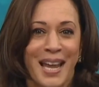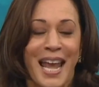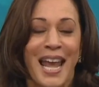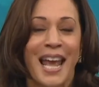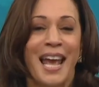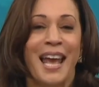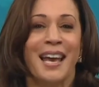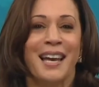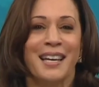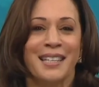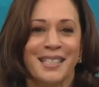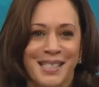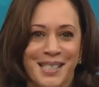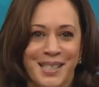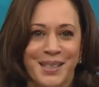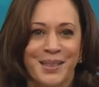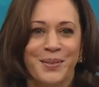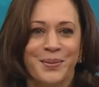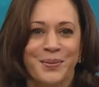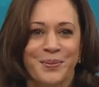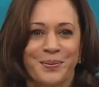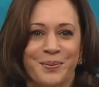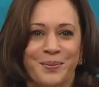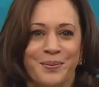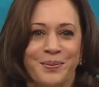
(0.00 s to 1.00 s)
And
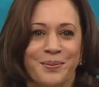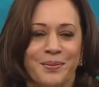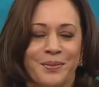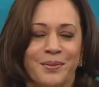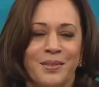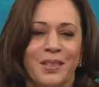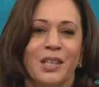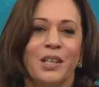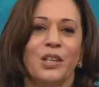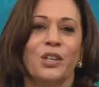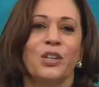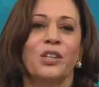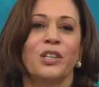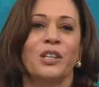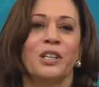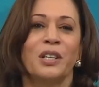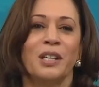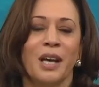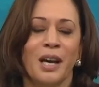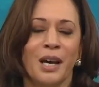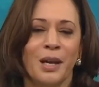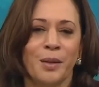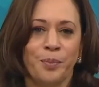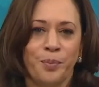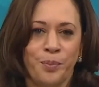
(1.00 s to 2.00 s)
it could
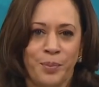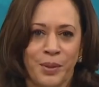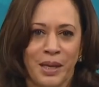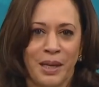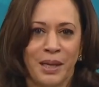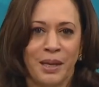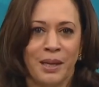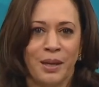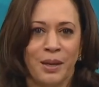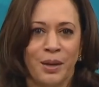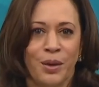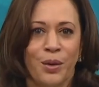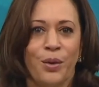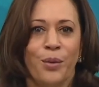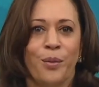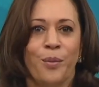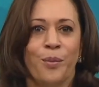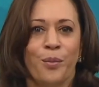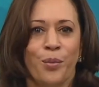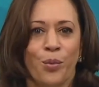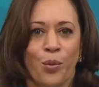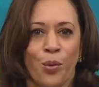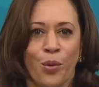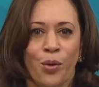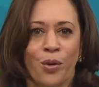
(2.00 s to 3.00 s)
not be
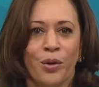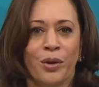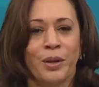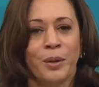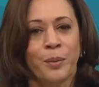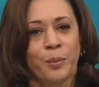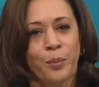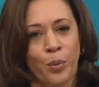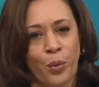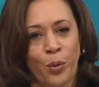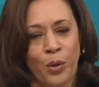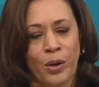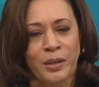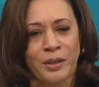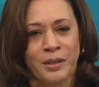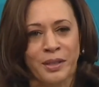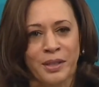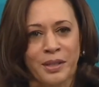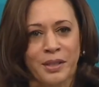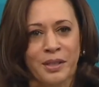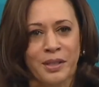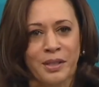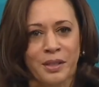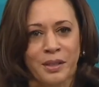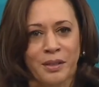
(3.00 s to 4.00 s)
more
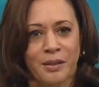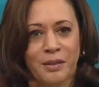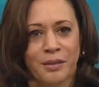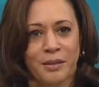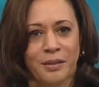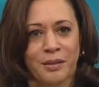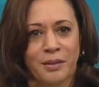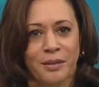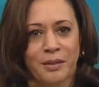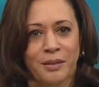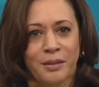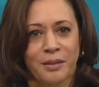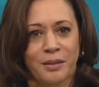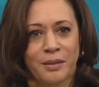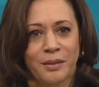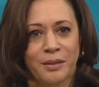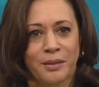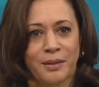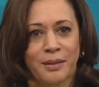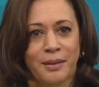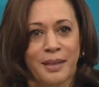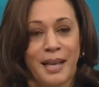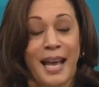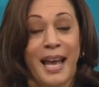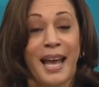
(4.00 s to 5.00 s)
important.
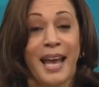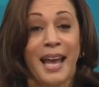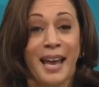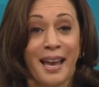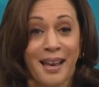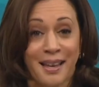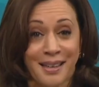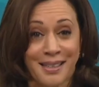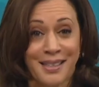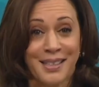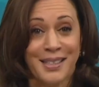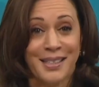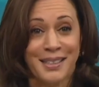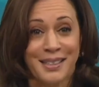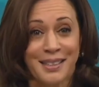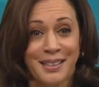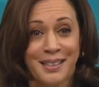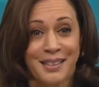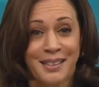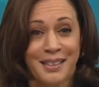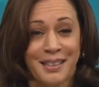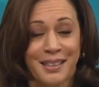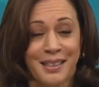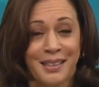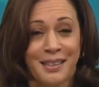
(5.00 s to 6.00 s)
And
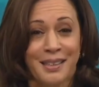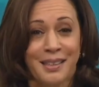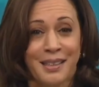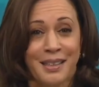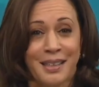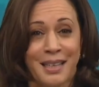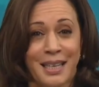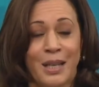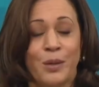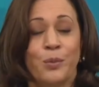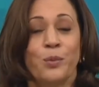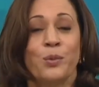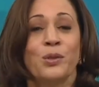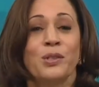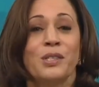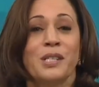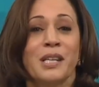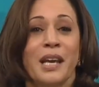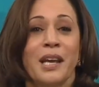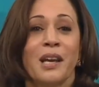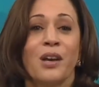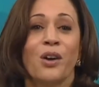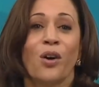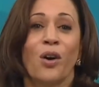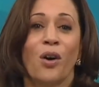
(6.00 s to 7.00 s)
it will
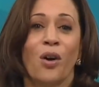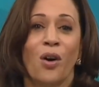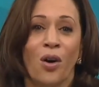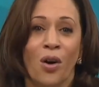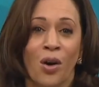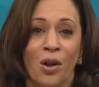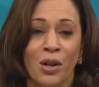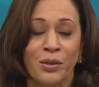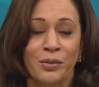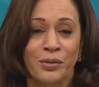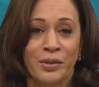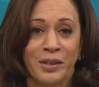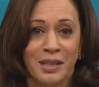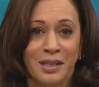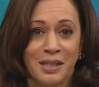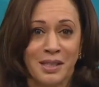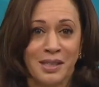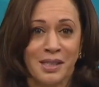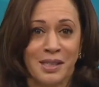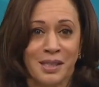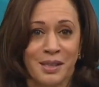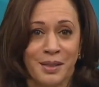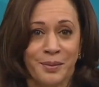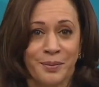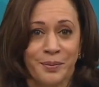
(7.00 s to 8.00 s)
take all of
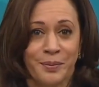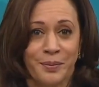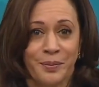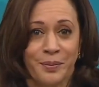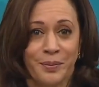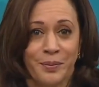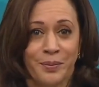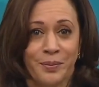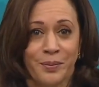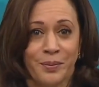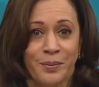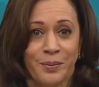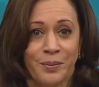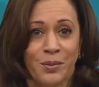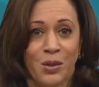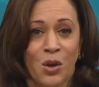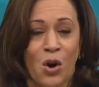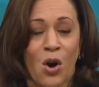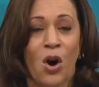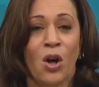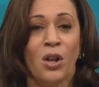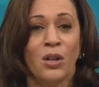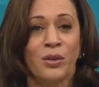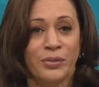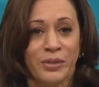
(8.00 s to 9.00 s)
us.
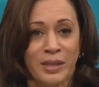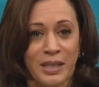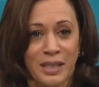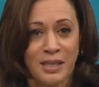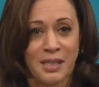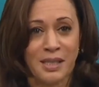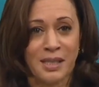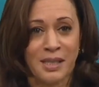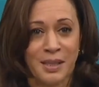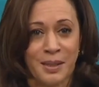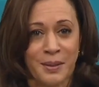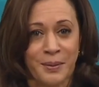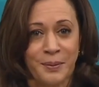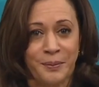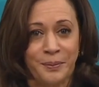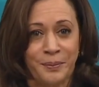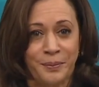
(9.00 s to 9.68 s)
All of us.